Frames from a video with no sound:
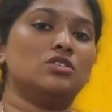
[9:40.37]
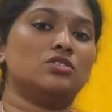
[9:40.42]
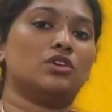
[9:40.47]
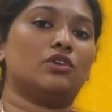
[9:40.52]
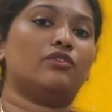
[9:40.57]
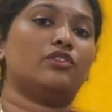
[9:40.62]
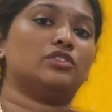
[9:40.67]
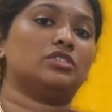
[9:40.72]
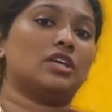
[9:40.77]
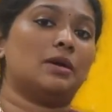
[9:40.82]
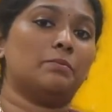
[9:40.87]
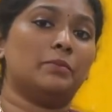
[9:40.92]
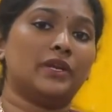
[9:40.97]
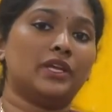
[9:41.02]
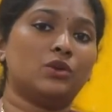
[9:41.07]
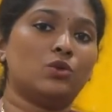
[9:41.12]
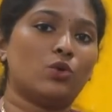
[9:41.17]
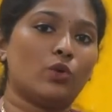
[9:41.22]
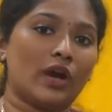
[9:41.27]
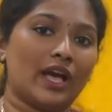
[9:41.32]
So for somebody
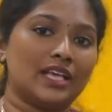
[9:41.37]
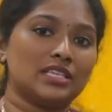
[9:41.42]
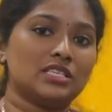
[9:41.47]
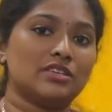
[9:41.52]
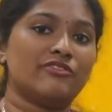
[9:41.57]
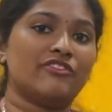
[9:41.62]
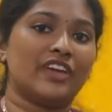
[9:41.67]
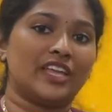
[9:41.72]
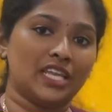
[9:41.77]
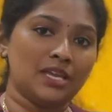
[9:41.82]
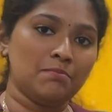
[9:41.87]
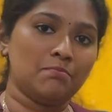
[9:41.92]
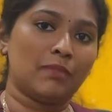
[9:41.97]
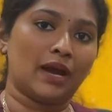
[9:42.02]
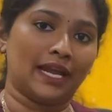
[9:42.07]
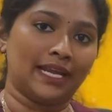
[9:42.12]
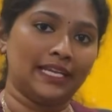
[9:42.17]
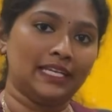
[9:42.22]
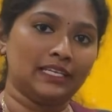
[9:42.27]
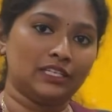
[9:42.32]
who has a very
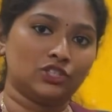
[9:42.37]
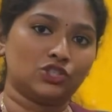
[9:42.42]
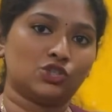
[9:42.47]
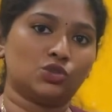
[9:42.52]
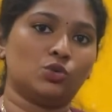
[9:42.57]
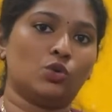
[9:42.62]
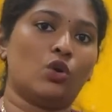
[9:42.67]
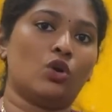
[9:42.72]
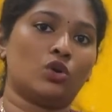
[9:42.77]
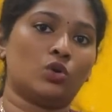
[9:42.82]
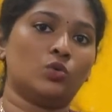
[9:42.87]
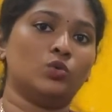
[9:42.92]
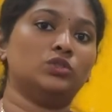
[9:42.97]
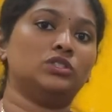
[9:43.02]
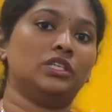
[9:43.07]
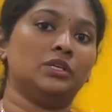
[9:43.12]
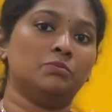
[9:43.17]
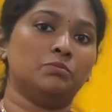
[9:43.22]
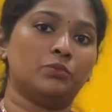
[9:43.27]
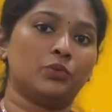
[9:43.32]
mild issue or who
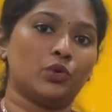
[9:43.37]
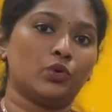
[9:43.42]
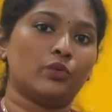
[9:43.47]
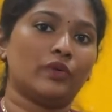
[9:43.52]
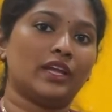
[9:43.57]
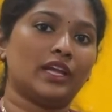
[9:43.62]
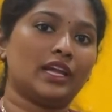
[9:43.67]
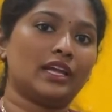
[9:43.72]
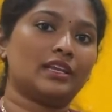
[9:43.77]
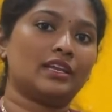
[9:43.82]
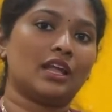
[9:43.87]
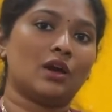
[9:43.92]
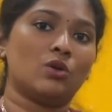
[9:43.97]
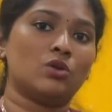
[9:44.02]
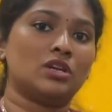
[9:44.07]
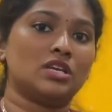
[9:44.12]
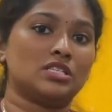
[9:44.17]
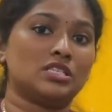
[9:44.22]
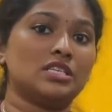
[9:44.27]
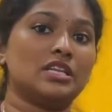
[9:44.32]
is improving and now
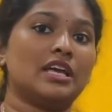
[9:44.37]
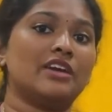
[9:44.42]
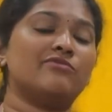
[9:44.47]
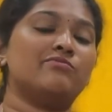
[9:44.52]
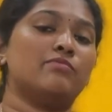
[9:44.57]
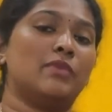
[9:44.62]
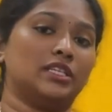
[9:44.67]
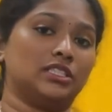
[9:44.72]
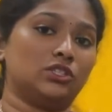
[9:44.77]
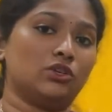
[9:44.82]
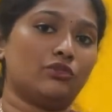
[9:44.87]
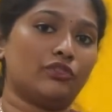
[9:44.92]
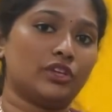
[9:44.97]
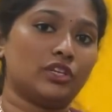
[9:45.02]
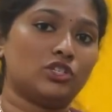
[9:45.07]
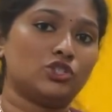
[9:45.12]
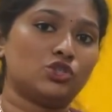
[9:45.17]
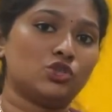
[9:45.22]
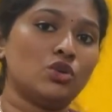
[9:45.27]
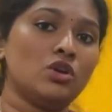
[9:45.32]
doesn't have much of an
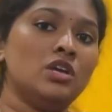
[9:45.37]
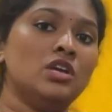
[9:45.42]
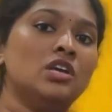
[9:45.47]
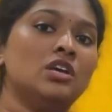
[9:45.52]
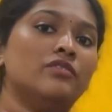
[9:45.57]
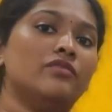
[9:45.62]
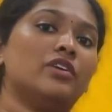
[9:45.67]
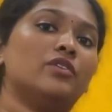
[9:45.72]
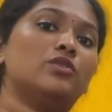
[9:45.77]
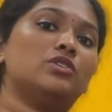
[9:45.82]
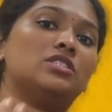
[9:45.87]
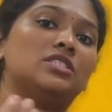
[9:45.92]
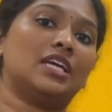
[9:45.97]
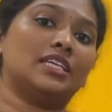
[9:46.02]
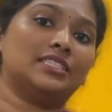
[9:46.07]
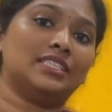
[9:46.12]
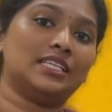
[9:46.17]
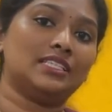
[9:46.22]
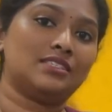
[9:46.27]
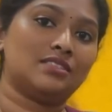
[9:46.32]
issue, we would
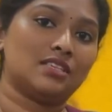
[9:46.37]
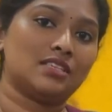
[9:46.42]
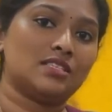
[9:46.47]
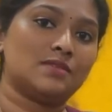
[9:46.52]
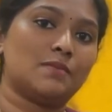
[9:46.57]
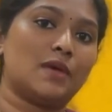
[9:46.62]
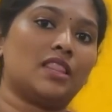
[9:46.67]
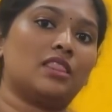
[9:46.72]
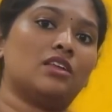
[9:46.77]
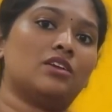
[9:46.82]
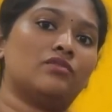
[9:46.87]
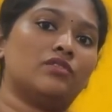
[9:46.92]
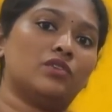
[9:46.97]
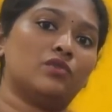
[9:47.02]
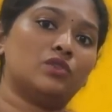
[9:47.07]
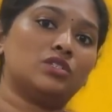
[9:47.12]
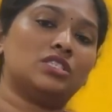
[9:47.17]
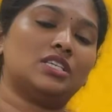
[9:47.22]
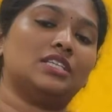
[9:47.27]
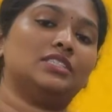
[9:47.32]
suggest this method. We
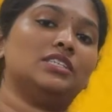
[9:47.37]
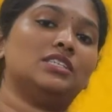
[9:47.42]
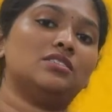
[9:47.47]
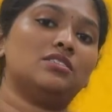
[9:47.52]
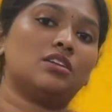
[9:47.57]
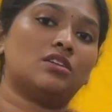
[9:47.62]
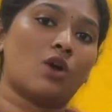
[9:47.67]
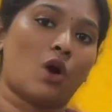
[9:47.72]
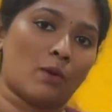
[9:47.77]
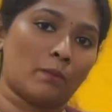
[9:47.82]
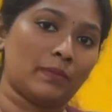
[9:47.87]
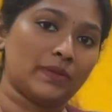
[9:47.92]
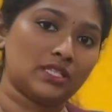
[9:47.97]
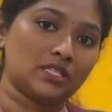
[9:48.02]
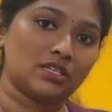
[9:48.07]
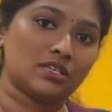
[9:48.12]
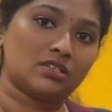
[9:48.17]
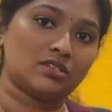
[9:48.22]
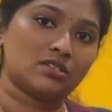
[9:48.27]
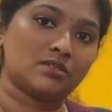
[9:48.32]
would suggest the
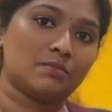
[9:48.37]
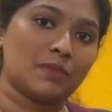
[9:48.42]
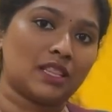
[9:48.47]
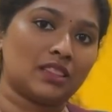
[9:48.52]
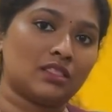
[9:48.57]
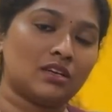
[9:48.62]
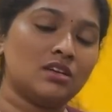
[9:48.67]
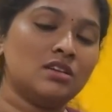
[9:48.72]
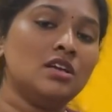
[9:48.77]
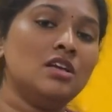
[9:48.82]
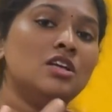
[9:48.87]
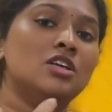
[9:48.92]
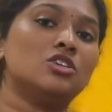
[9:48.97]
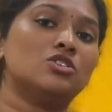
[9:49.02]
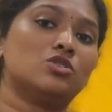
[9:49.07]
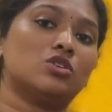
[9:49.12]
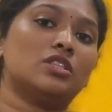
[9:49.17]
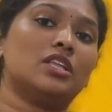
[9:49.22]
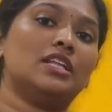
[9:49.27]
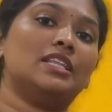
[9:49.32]
compensatory method
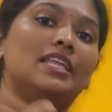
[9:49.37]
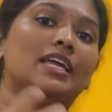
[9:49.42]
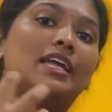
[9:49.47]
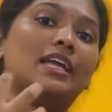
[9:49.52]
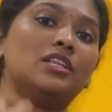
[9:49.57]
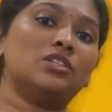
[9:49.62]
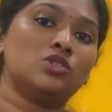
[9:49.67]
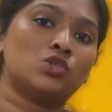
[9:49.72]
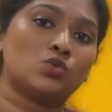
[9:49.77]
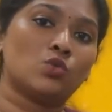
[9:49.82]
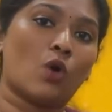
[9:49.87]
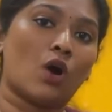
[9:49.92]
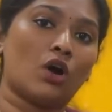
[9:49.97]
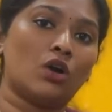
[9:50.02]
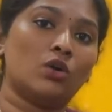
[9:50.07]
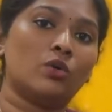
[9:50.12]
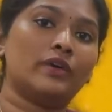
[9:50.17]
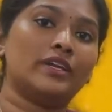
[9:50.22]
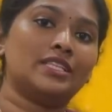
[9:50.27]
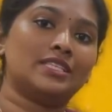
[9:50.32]
so that they can
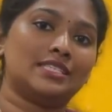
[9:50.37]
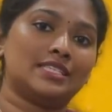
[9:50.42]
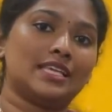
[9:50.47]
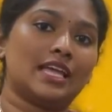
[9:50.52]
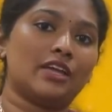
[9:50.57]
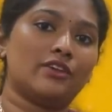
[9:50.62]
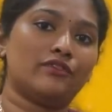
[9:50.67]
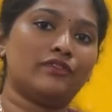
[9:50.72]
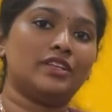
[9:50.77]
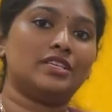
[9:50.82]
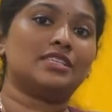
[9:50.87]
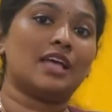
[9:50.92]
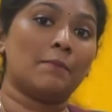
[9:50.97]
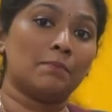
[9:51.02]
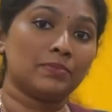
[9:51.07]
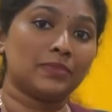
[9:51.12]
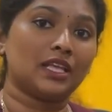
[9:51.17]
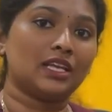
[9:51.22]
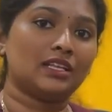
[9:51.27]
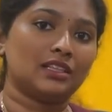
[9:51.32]
swallow it safely,
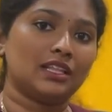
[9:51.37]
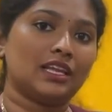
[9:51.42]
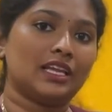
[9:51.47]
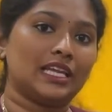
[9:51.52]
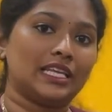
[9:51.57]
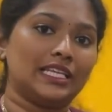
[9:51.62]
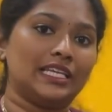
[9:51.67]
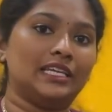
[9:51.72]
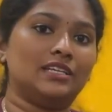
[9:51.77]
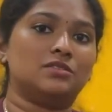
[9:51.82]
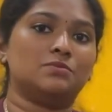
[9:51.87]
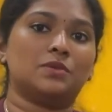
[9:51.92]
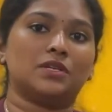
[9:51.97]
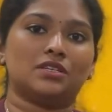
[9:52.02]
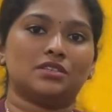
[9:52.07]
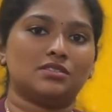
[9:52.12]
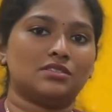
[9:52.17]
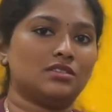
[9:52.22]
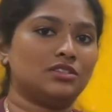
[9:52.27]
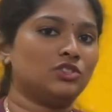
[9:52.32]
something they can eat,
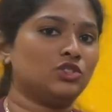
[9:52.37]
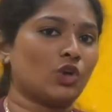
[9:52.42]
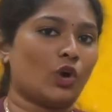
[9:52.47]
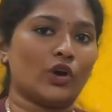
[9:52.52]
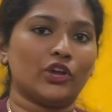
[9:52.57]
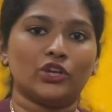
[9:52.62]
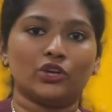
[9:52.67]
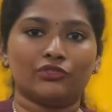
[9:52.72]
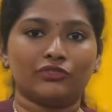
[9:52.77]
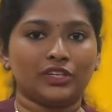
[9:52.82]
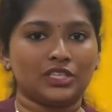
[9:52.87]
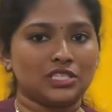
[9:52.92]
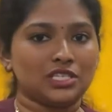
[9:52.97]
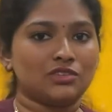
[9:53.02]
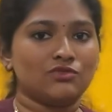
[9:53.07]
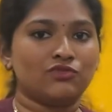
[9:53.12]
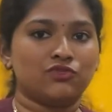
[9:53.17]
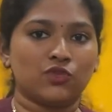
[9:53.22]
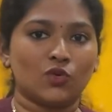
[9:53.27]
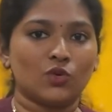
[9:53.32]
because the joy of
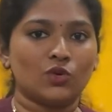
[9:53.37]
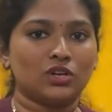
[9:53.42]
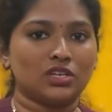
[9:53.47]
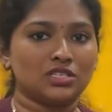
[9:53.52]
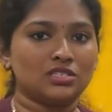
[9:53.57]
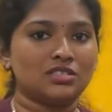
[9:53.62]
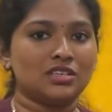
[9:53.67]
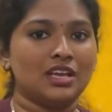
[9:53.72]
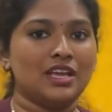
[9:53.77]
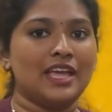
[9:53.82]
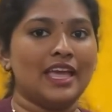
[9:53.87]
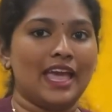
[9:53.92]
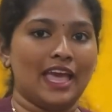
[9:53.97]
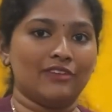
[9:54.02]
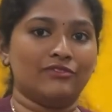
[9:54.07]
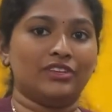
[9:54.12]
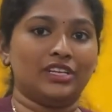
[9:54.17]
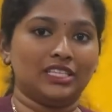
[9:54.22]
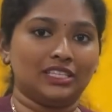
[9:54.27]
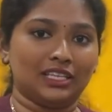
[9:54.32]
eating food is
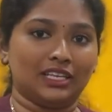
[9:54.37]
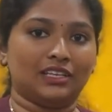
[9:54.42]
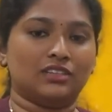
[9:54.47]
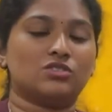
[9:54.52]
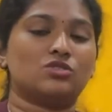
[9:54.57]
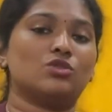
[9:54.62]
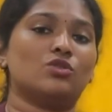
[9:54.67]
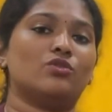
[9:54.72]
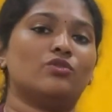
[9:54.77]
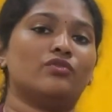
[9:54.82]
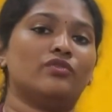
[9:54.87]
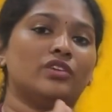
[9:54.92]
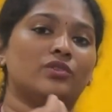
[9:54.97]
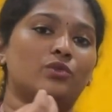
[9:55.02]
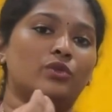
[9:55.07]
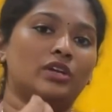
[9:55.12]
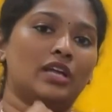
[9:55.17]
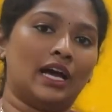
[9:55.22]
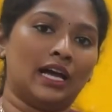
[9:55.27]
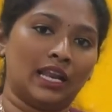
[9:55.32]
everything. So we
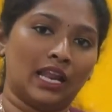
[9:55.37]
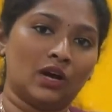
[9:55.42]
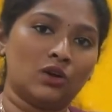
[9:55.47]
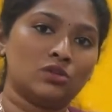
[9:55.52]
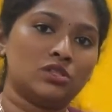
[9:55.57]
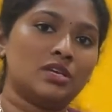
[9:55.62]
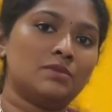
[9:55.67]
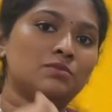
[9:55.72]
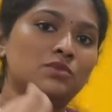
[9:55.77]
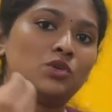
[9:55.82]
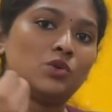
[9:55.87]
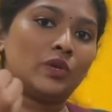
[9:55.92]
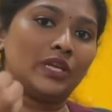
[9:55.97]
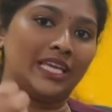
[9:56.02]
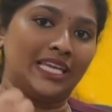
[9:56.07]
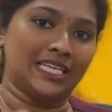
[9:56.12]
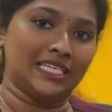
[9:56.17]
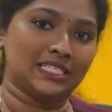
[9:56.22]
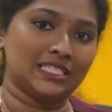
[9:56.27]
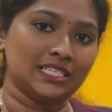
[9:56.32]
would allow them to
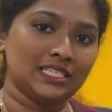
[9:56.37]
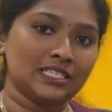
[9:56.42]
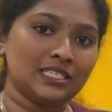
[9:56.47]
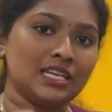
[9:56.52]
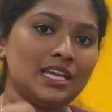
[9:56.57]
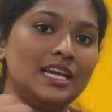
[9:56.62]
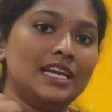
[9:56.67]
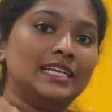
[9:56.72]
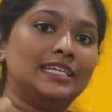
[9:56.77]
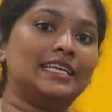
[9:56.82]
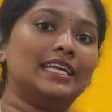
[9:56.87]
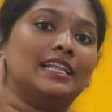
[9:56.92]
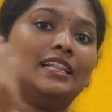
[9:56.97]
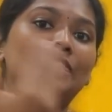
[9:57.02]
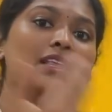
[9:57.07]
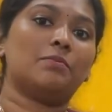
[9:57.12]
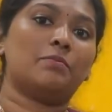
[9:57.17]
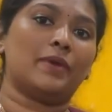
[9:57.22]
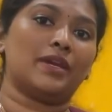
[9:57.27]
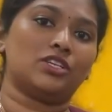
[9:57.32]
eat it till
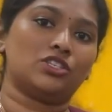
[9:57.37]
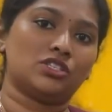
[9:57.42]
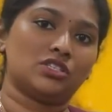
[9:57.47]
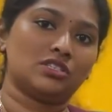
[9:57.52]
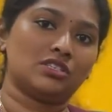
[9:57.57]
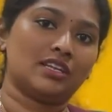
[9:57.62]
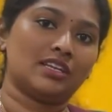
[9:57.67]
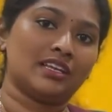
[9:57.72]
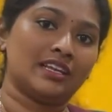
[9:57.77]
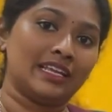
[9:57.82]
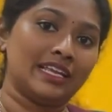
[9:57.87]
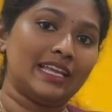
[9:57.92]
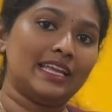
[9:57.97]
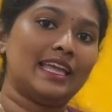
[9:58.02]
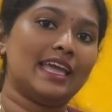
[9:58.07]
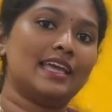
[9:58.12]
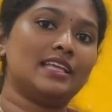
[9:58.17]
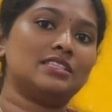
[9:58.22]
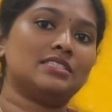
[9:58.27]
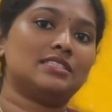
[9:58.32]
the patient
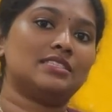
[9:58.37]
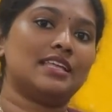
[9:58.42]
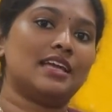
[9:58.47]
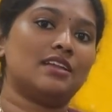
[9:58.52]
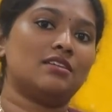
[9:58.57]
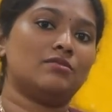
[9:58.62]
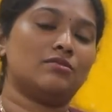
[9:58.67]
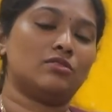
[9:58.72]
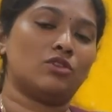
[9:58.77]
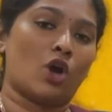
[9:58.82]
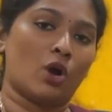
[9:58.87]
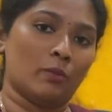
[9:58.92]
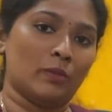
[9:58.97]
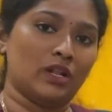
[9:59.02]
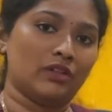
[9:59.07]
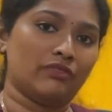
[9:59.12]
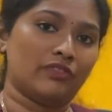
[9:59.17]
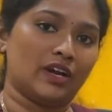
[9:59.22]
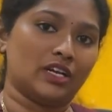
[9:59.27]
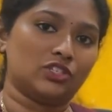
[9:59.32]
regains their
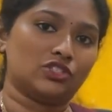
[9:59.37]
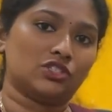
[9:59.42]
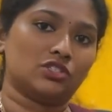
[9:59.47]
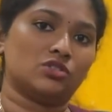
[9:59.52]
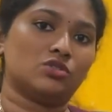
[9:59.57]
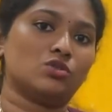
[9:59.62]
normal function.